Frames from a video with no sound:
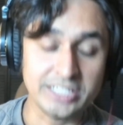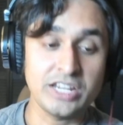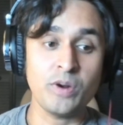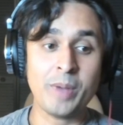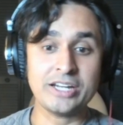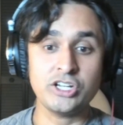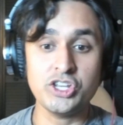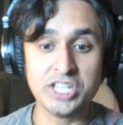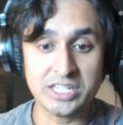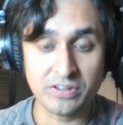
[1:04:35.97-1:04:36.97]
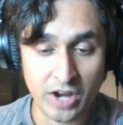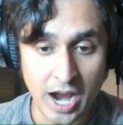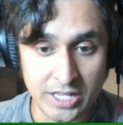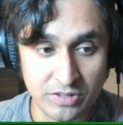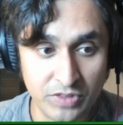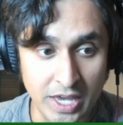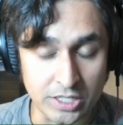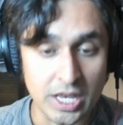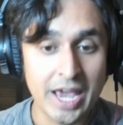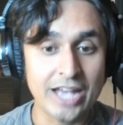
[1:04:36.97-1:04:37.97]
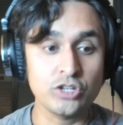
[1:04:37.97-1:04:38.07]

Like different bacteria eat different kinds of things.